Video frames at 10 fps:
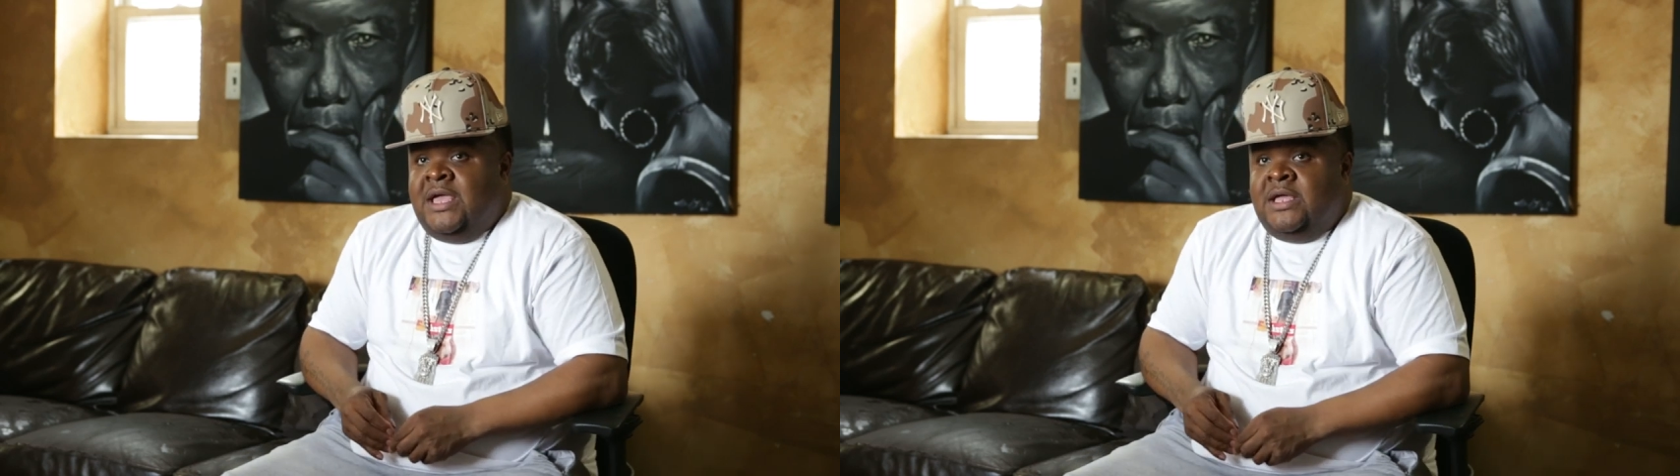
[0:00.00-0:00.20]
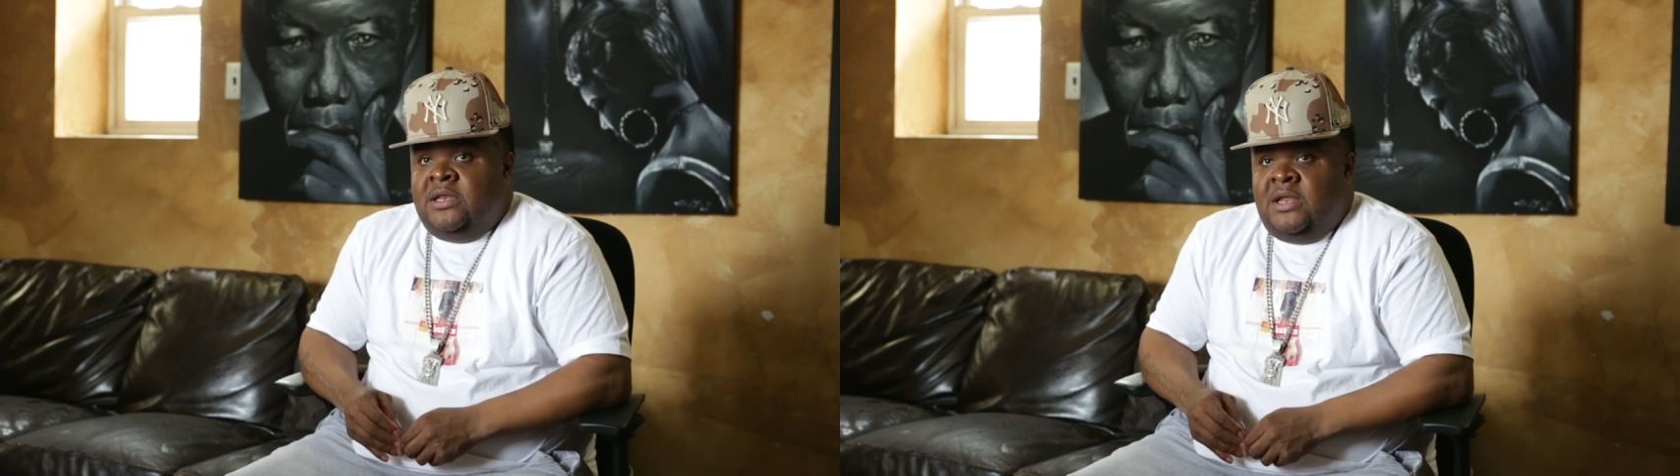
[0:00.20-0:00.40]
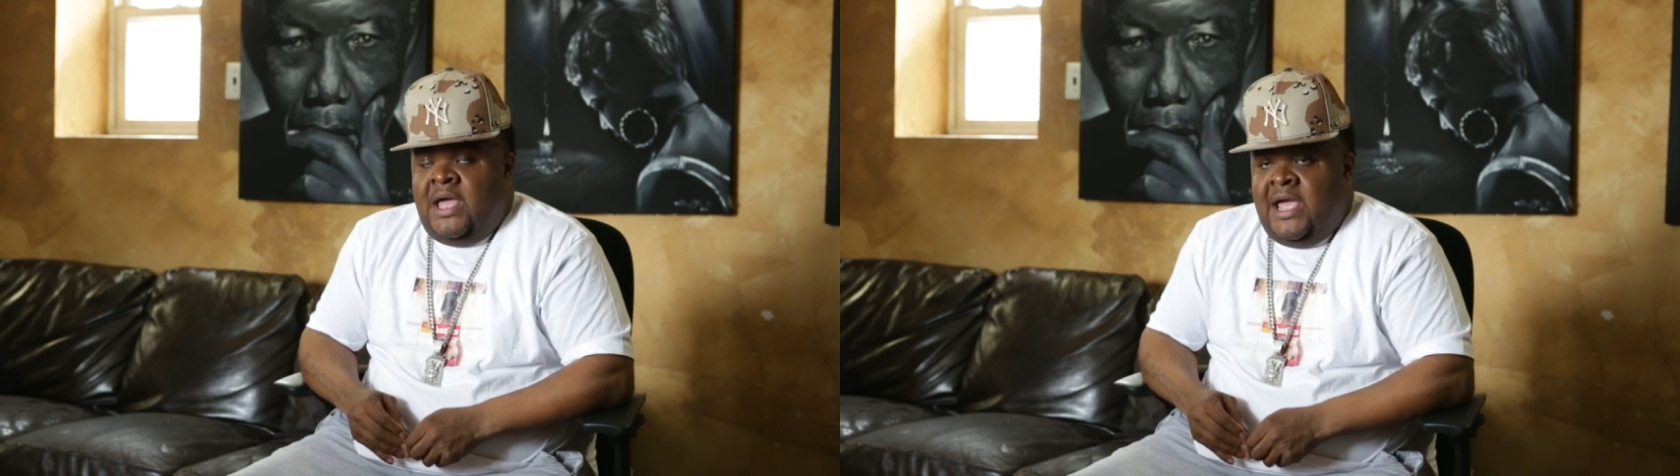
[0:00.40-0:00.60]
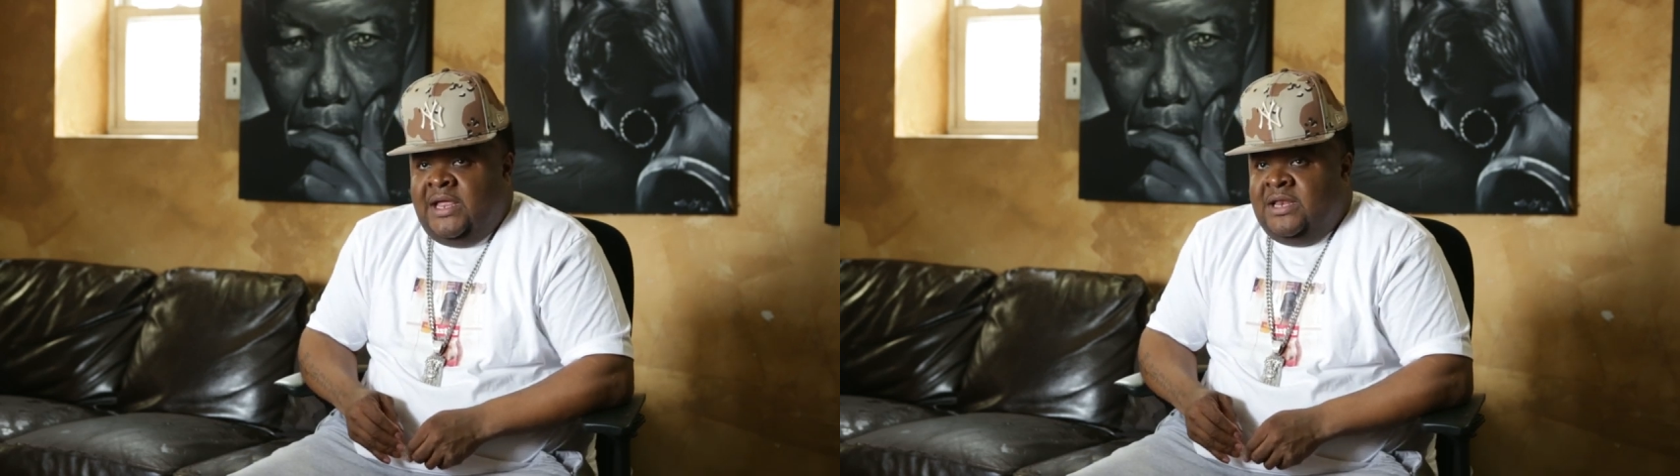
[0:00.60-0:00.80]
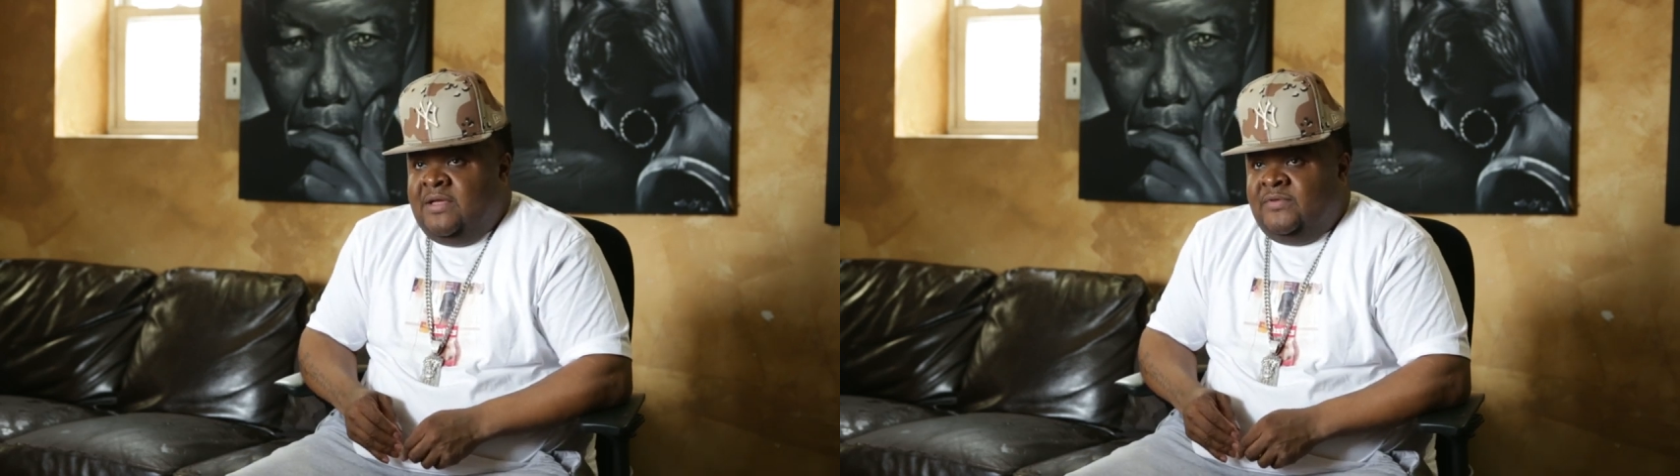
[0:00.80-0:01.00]
And
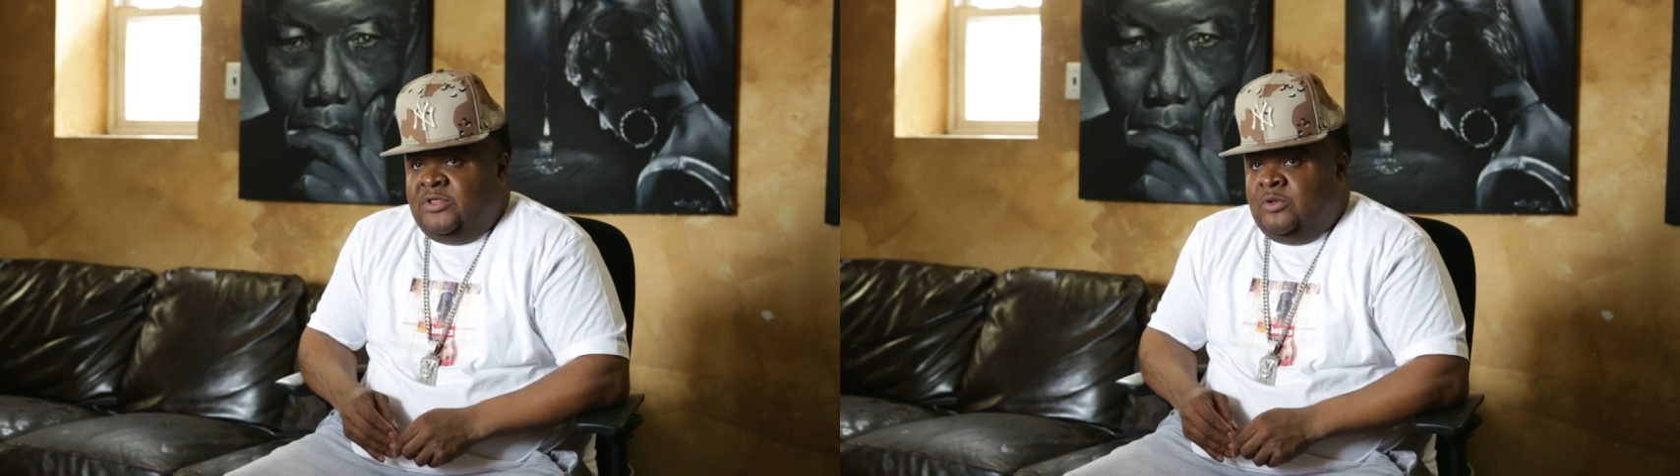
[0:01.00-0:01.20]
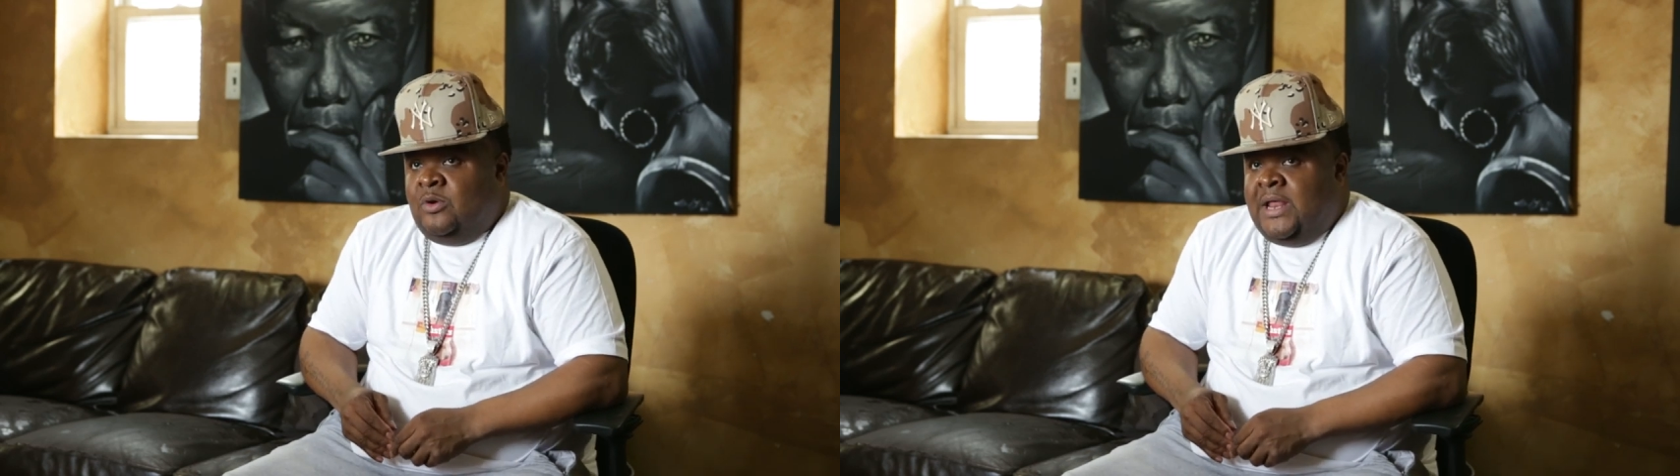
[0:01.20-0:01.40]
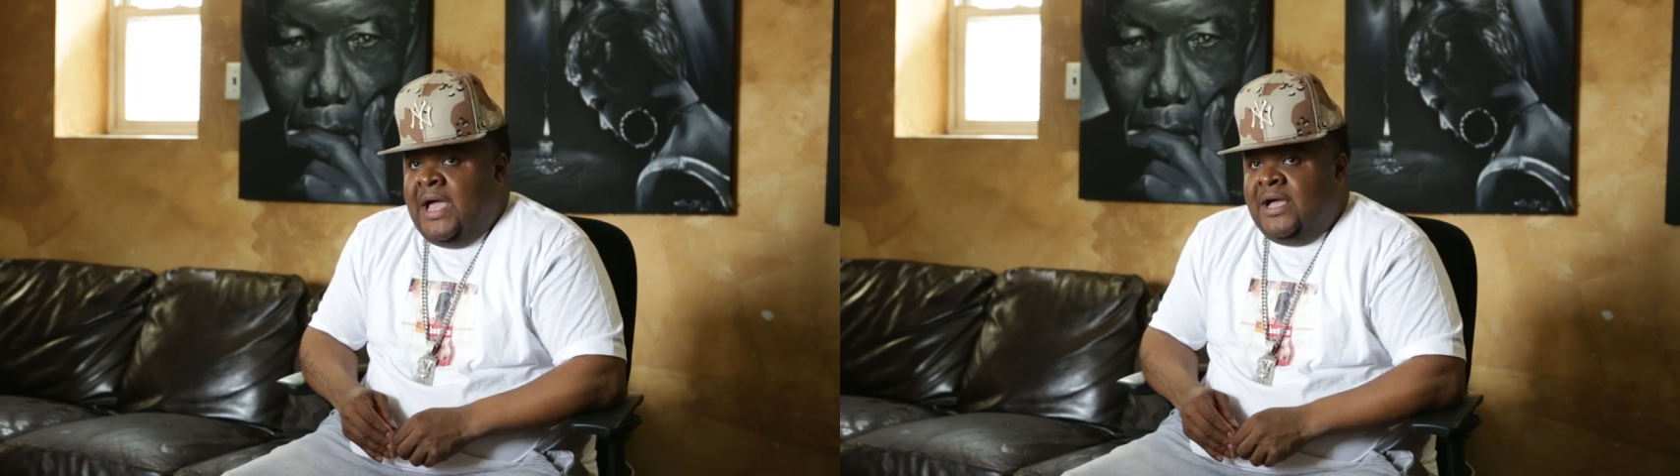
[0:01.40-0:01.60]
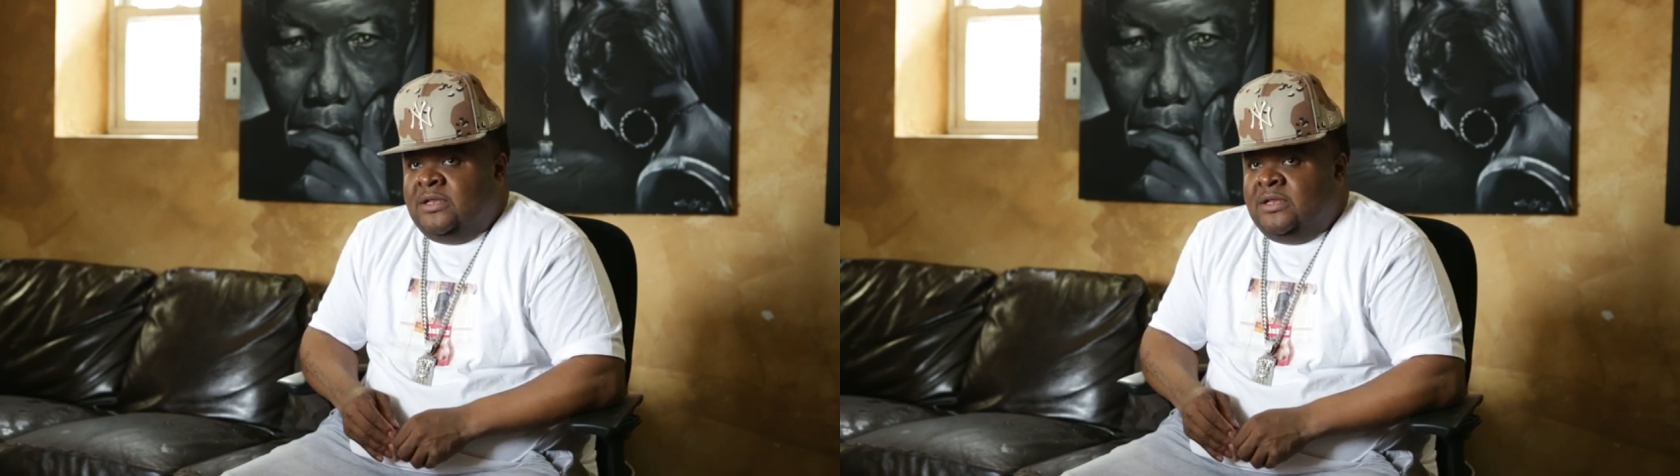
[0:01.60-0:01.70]
I ain't never thought I